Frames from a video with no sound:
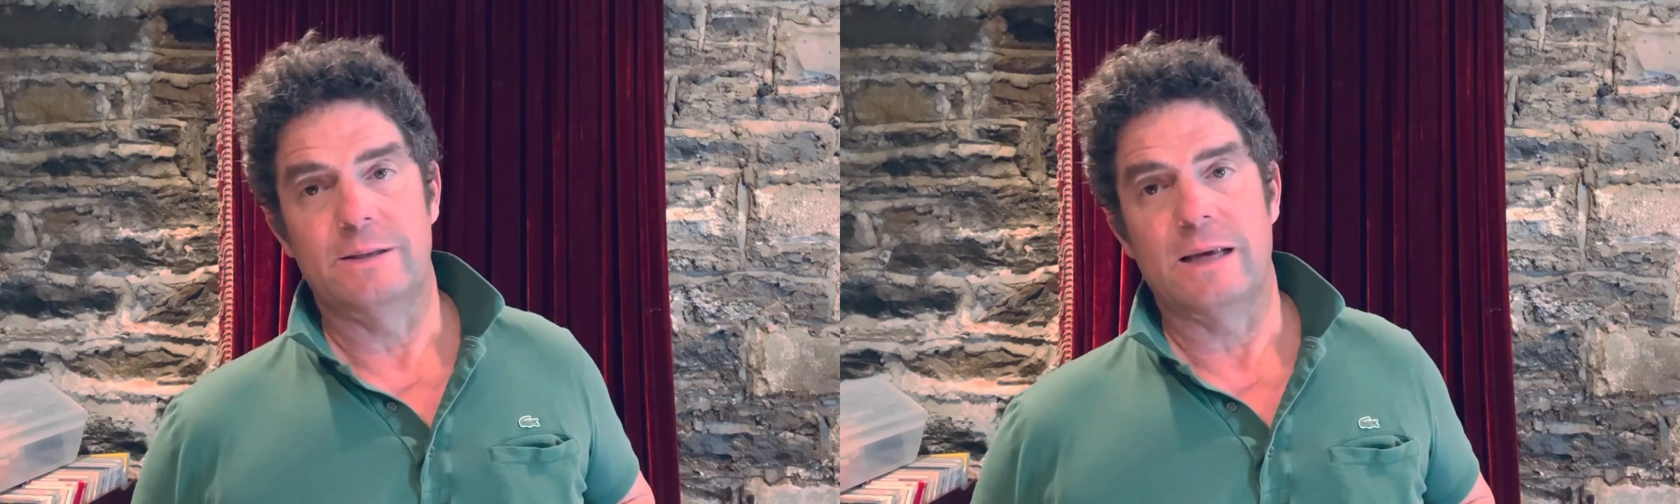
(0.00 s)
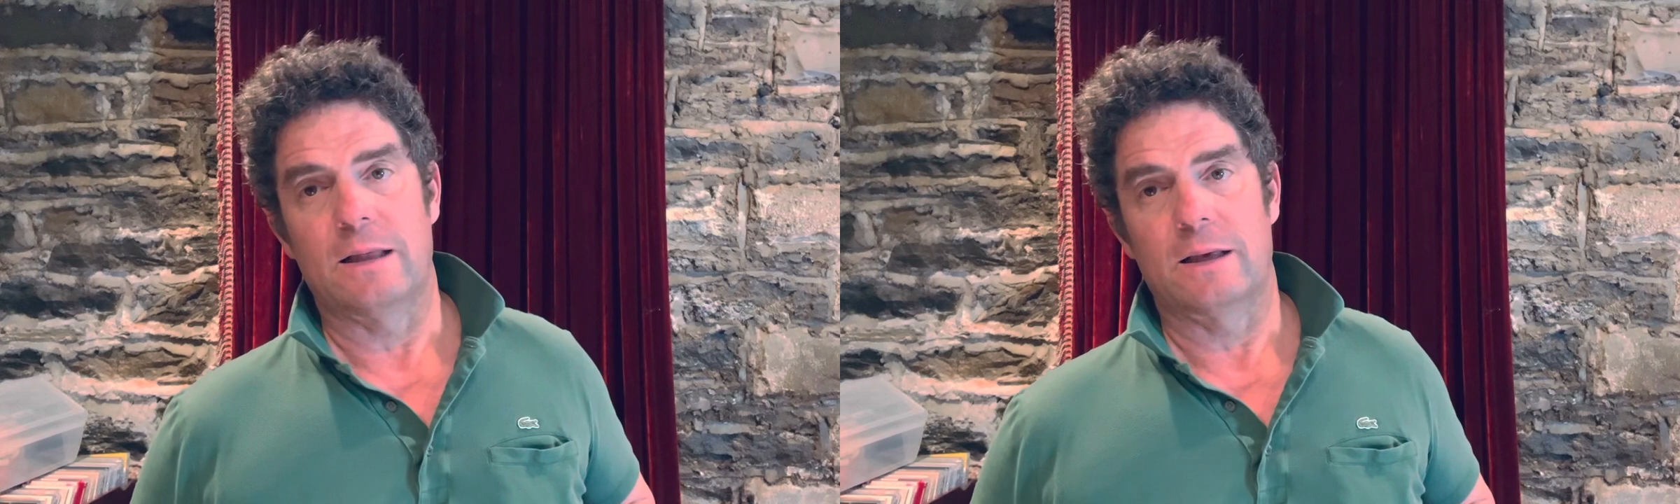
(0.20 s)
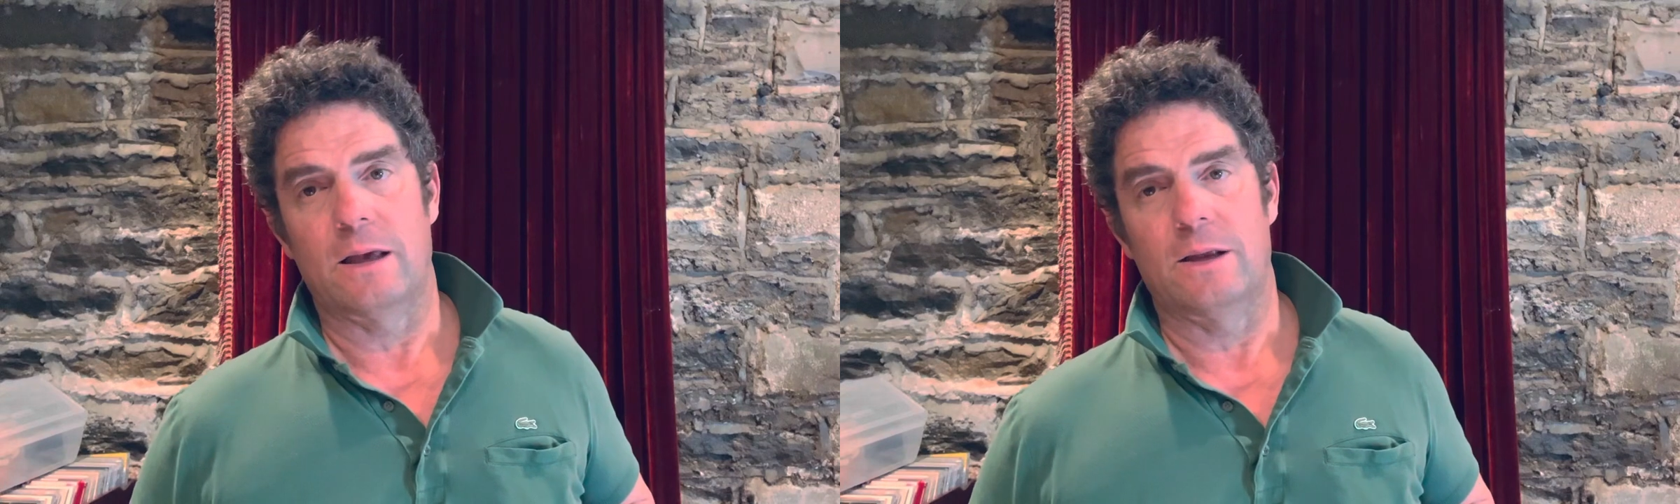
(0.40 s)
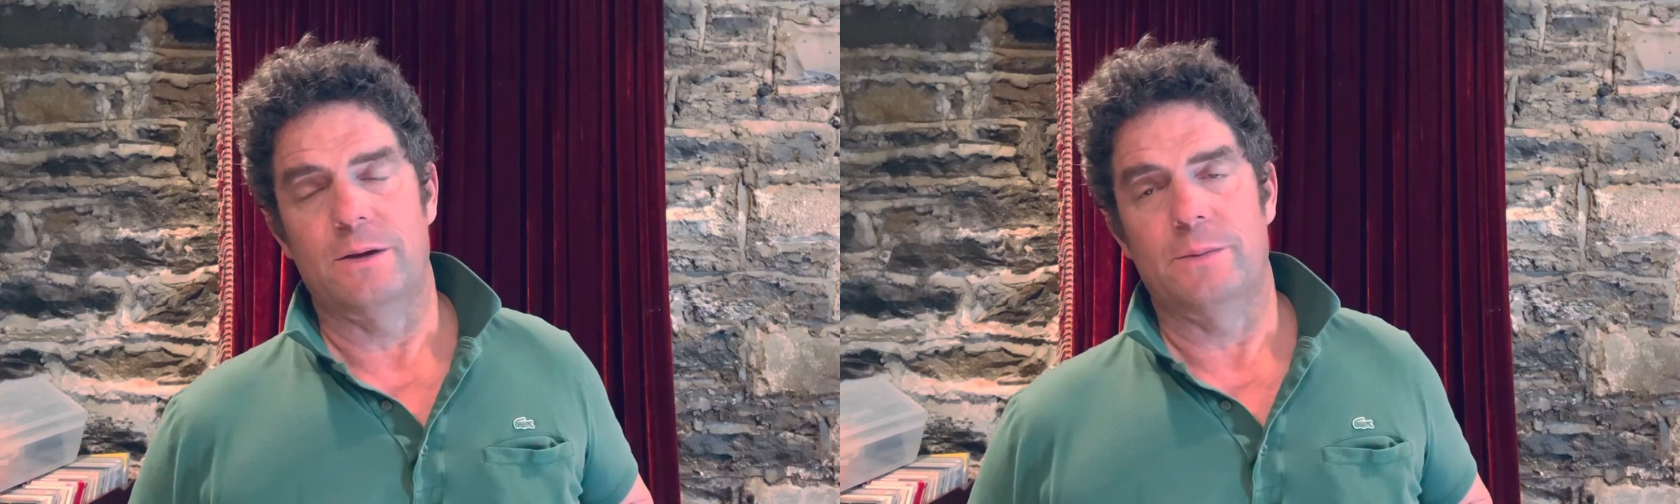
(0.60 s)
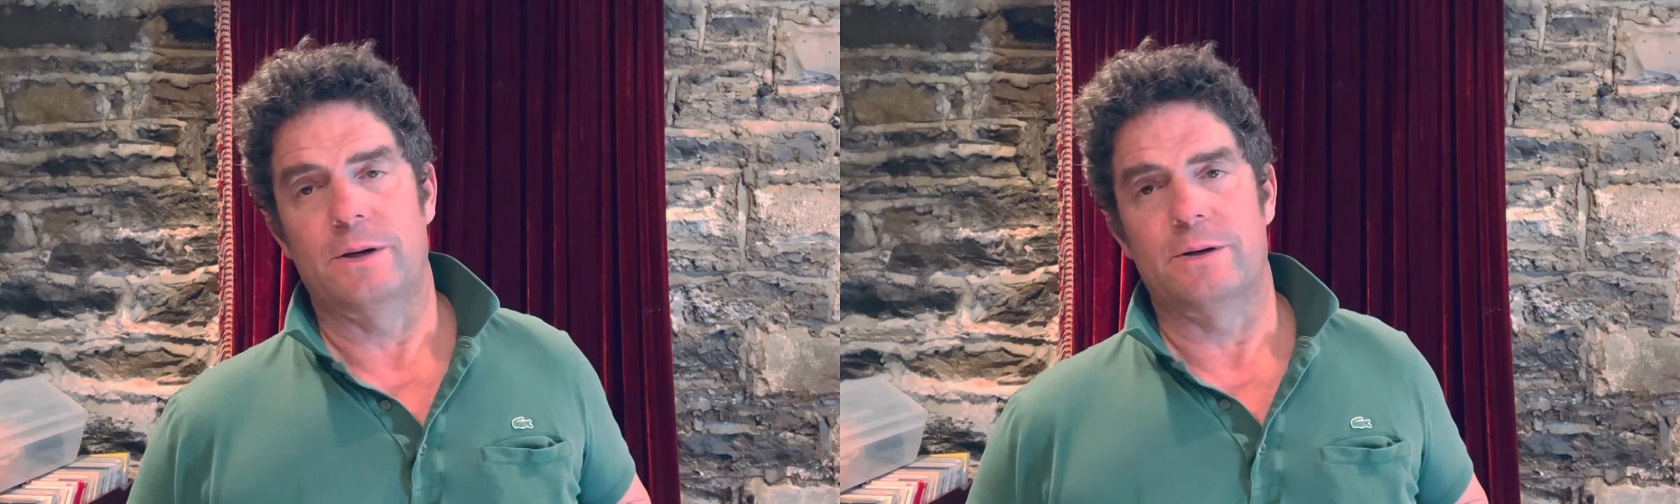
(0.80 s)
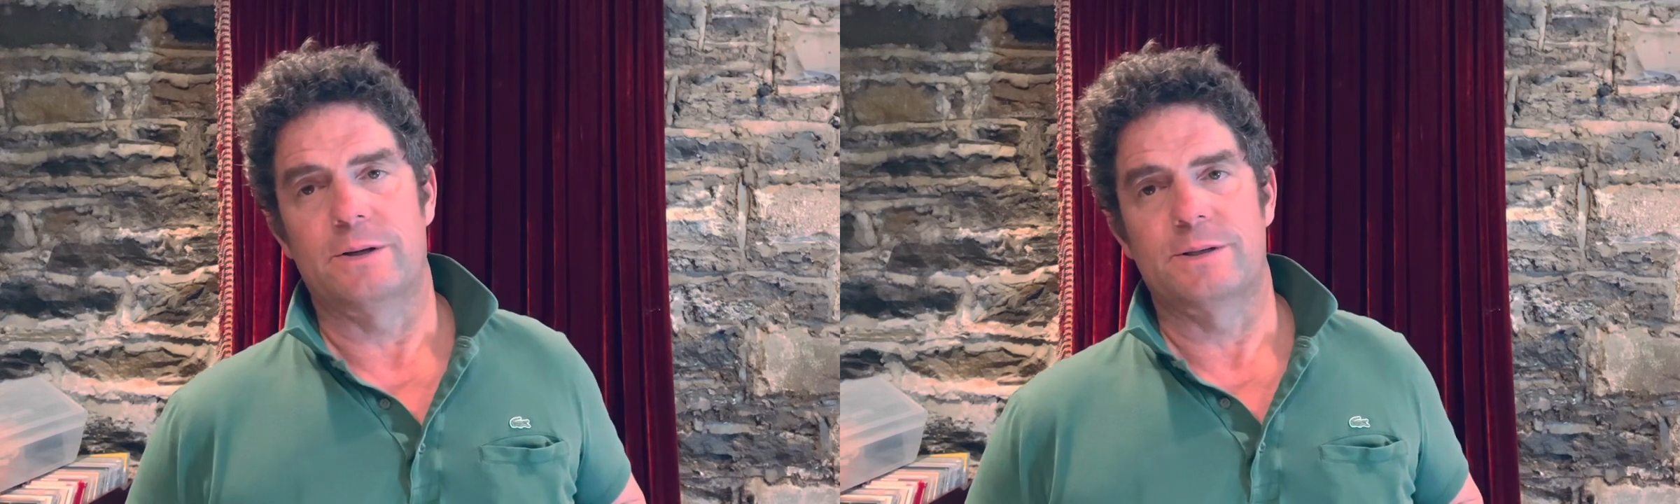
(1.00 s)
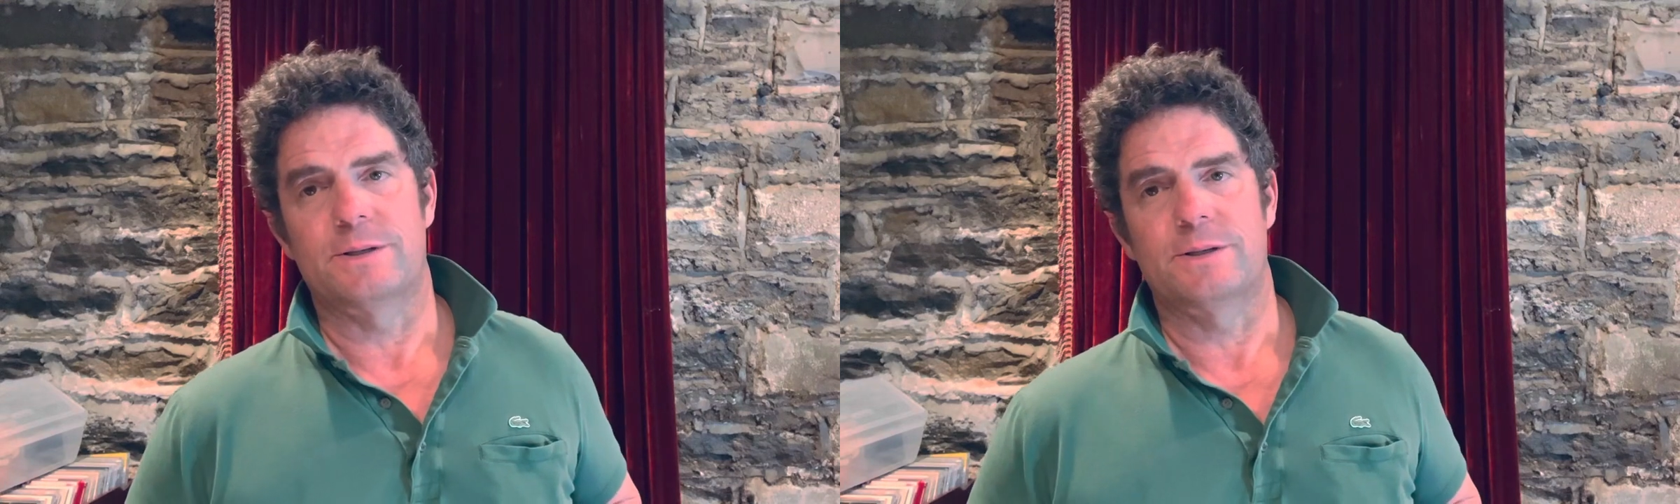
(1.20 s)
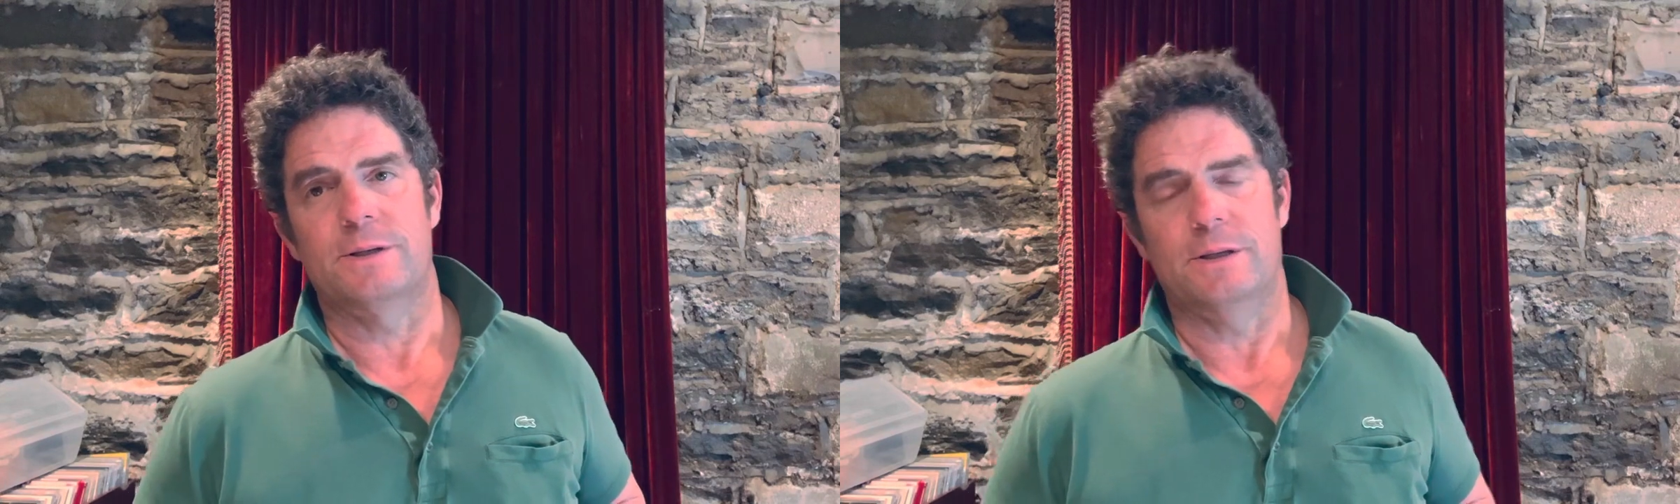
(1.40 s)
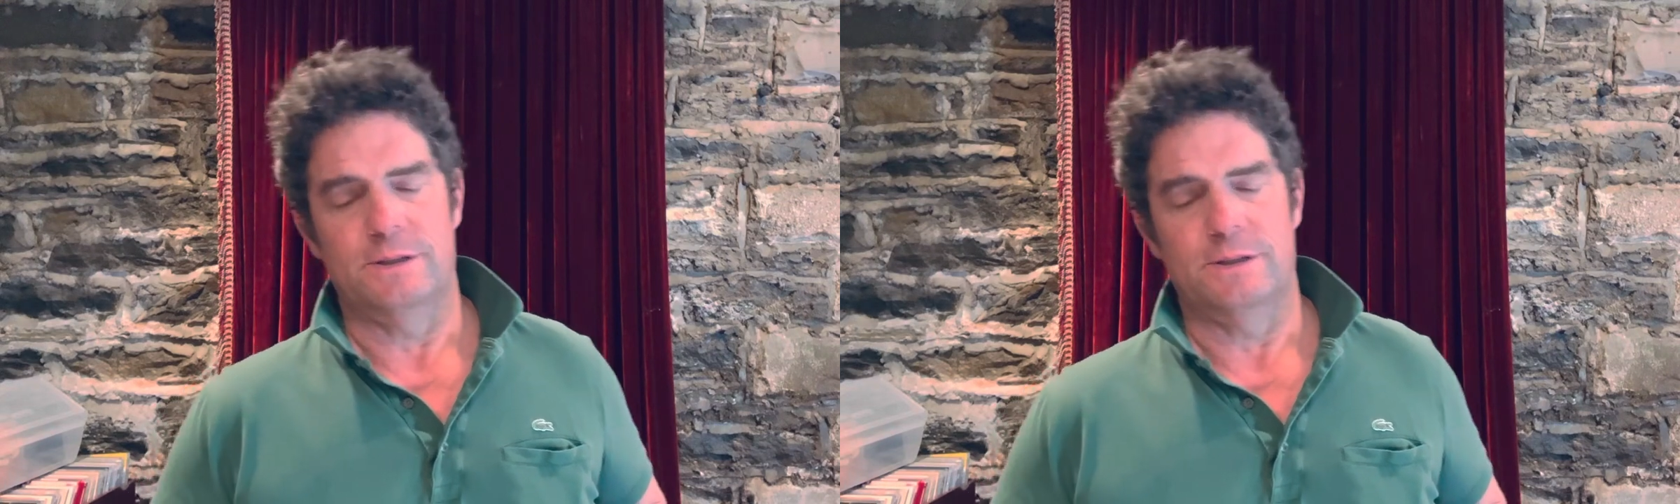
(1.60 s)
Dalakani mare is